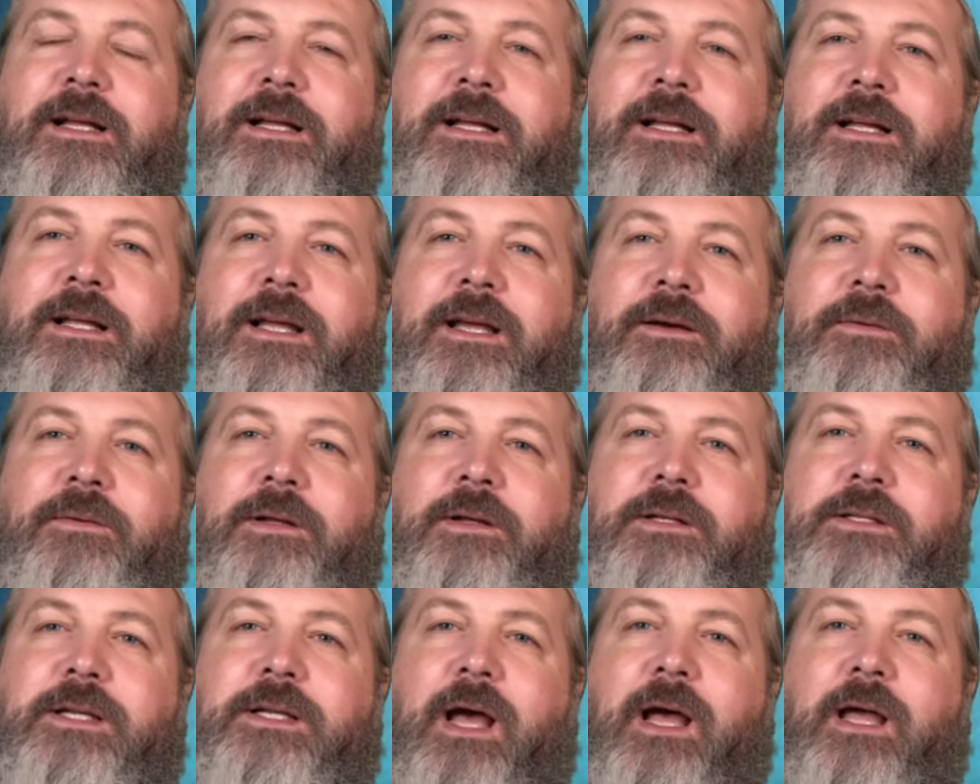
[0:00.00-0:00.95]
Yeah, well,
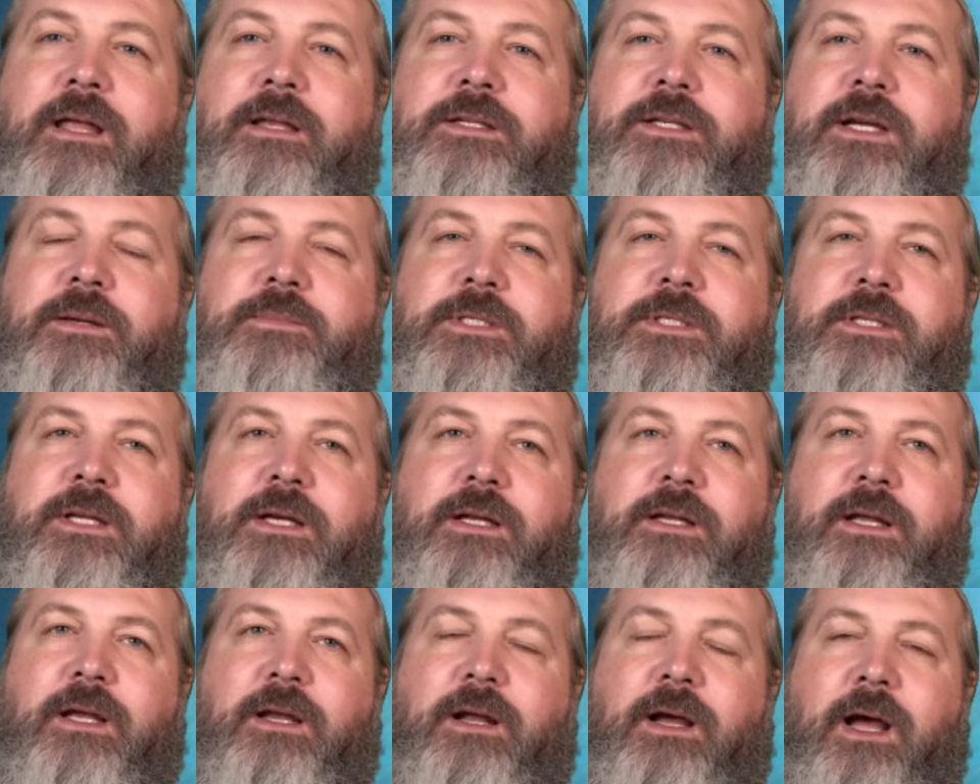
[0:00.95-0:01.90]
James Dunn,
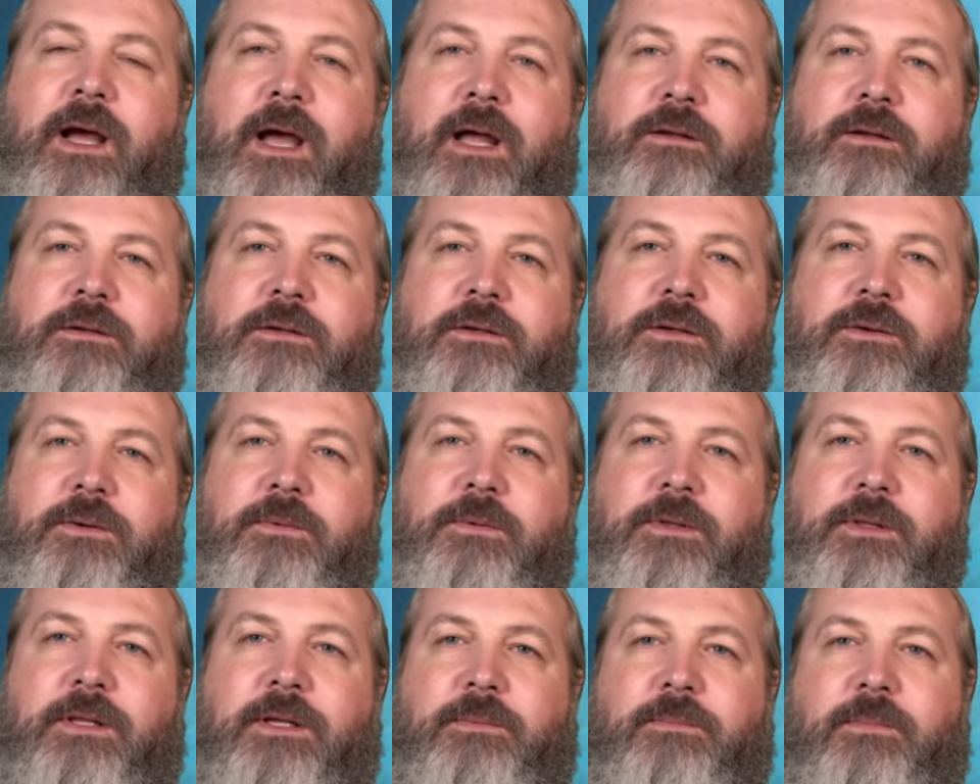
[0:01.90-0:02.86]
you know, I don't agree
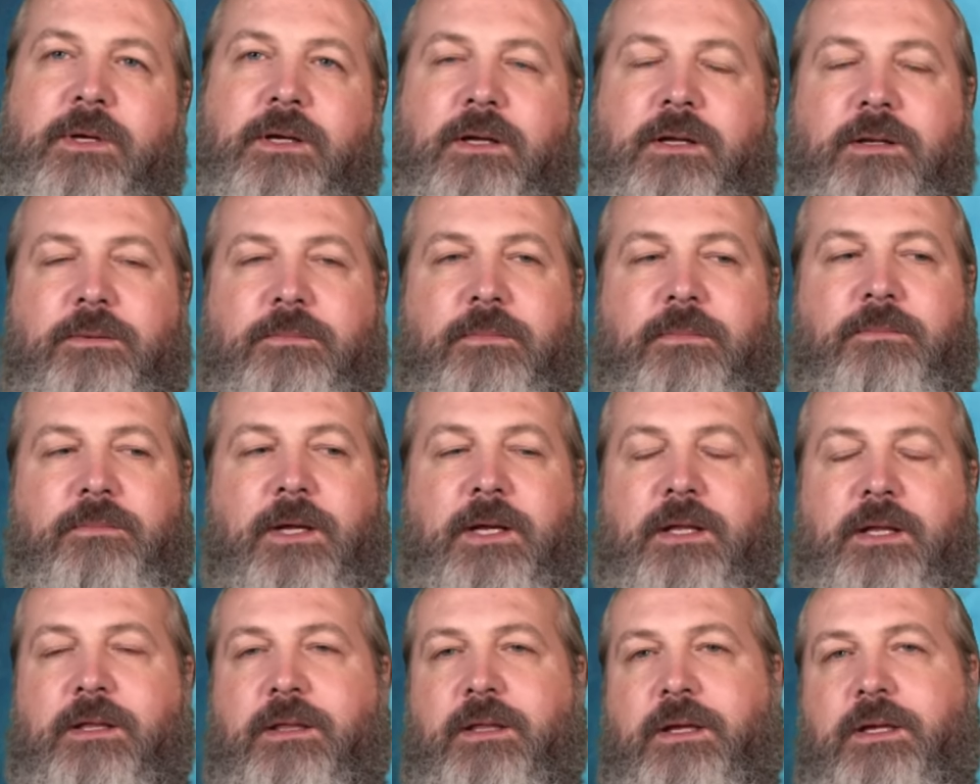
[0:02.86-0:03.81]
with him on many
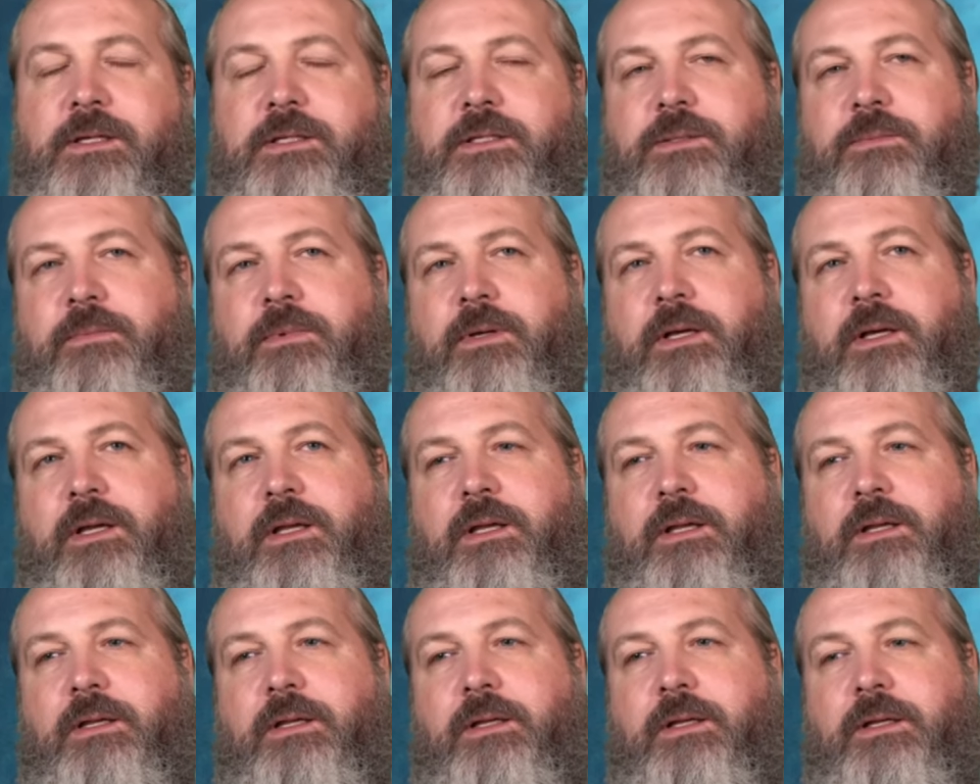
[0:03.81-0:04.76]
things, but
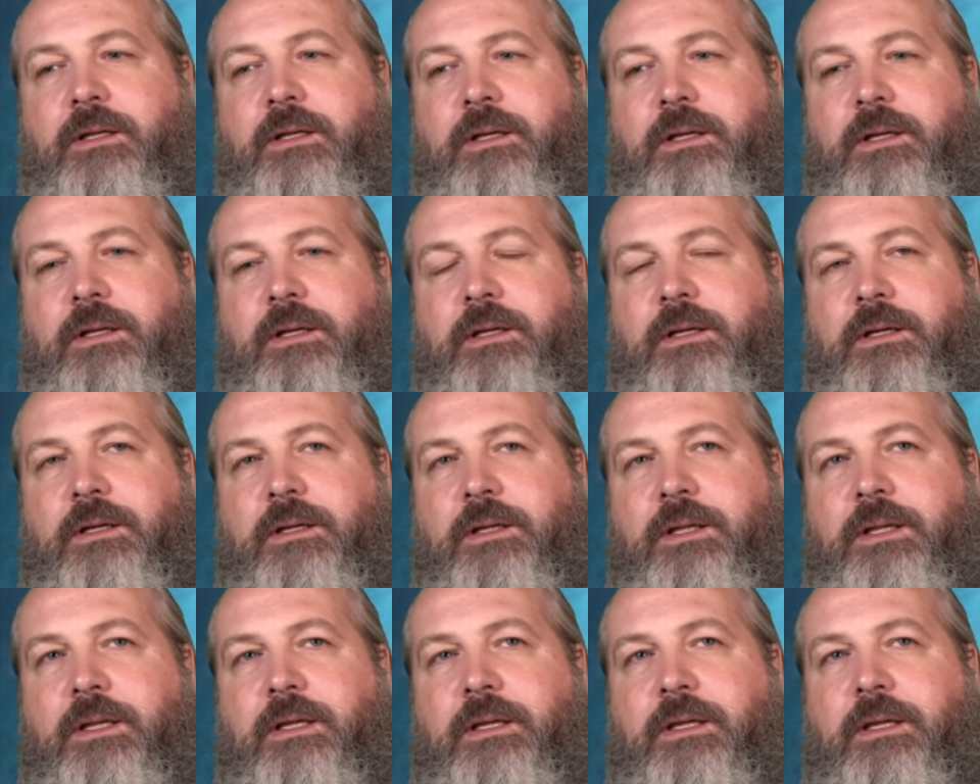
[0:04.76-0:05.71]

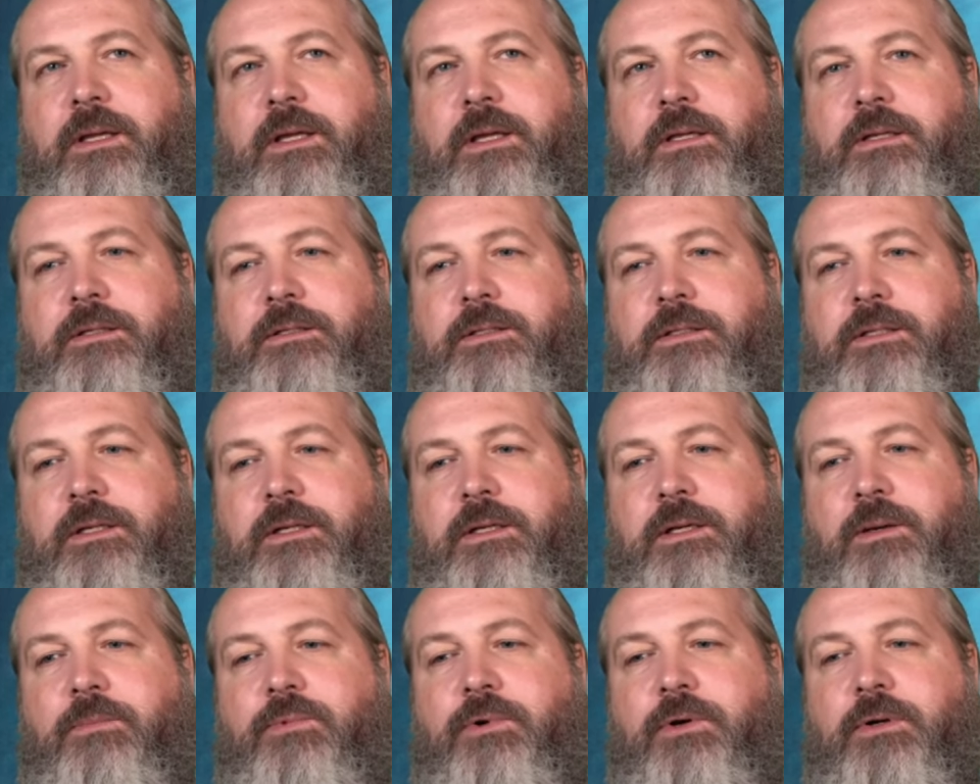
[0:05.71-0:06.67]
he
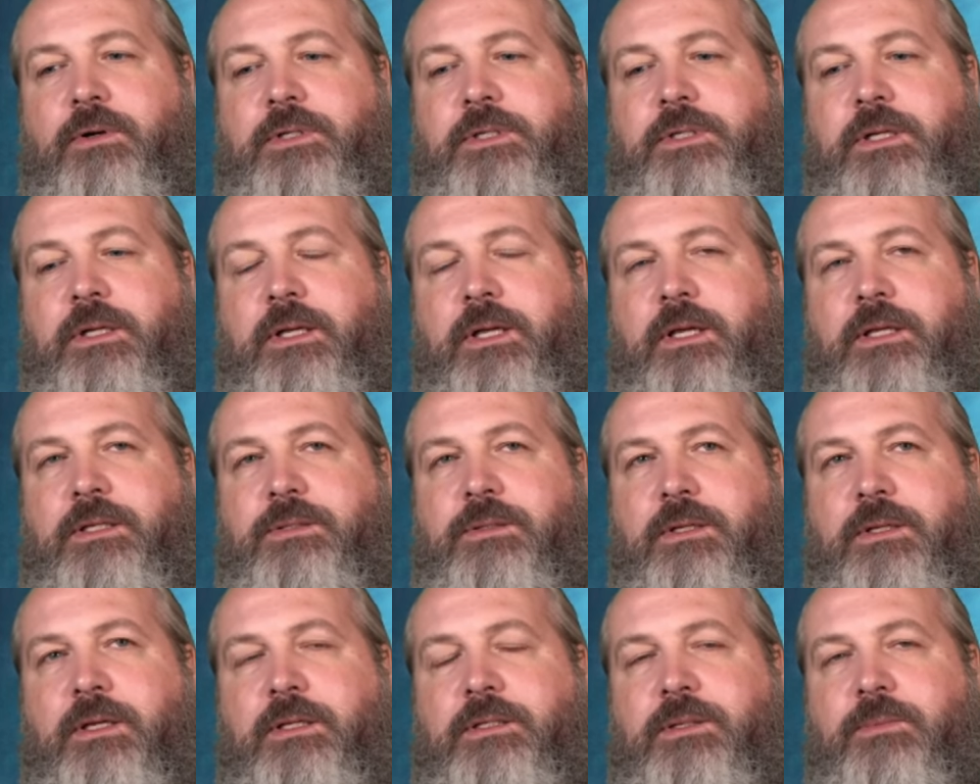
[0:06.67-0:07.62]
approaches
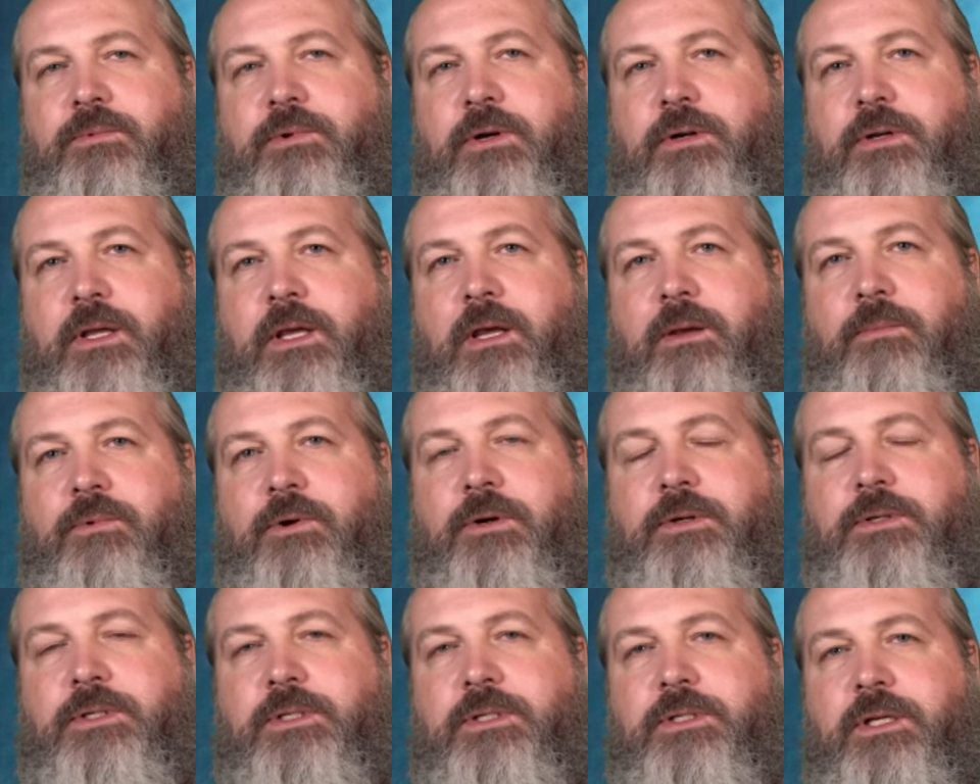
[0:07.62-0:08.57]

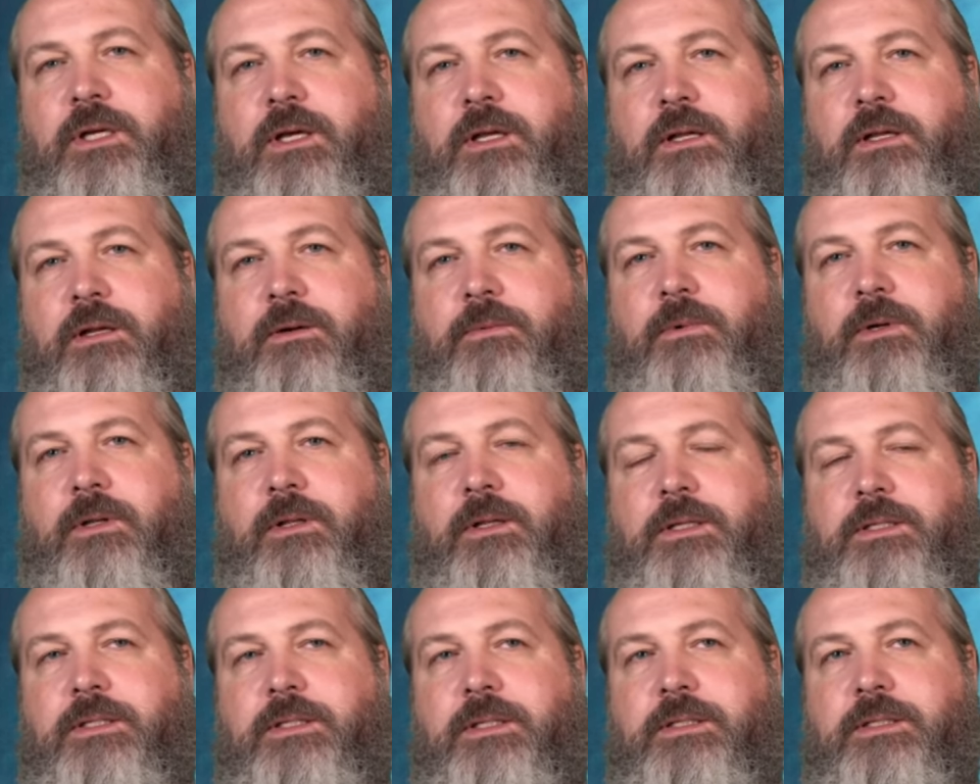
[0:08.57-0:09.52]
John in a
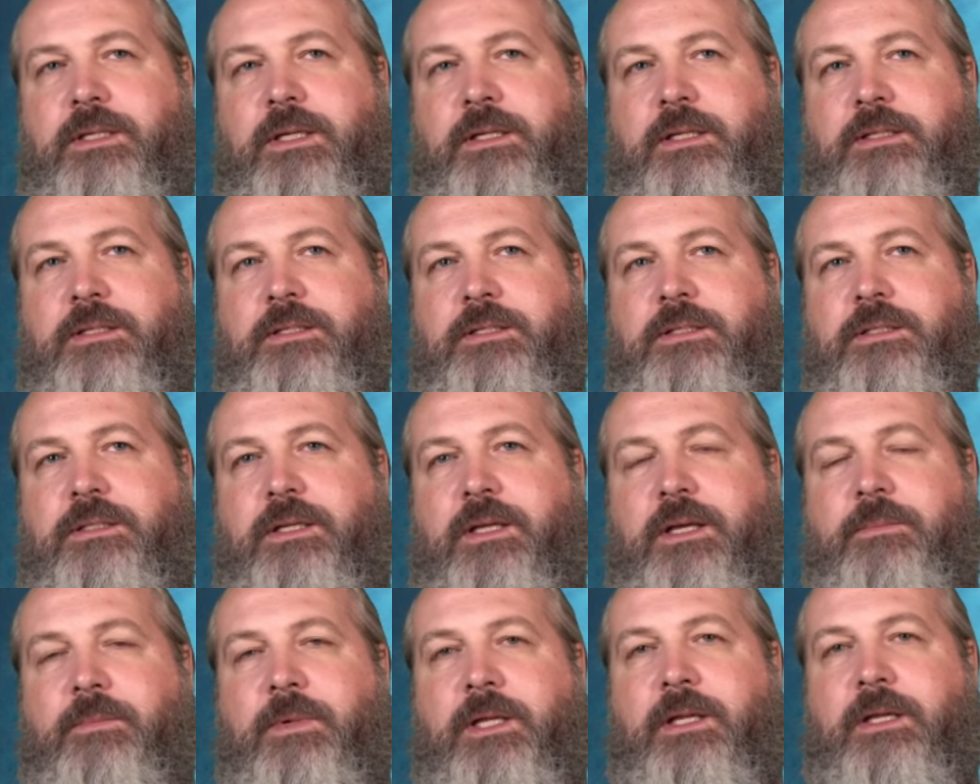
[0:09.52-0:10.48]
realistic sense. I
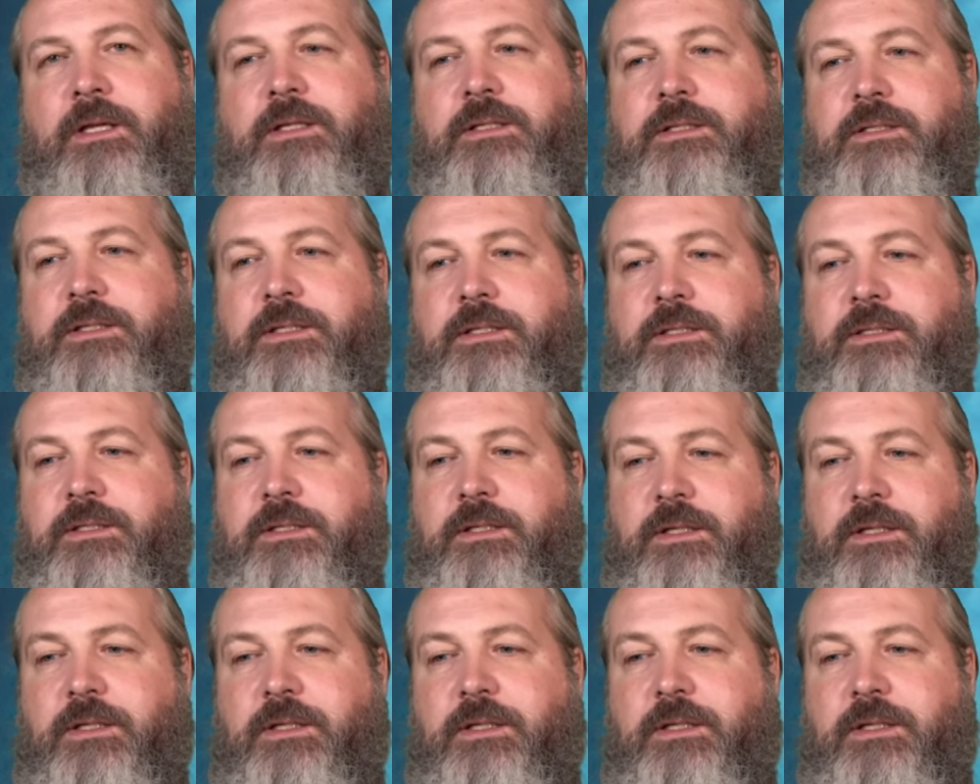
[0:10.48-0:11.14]
mean, he's just...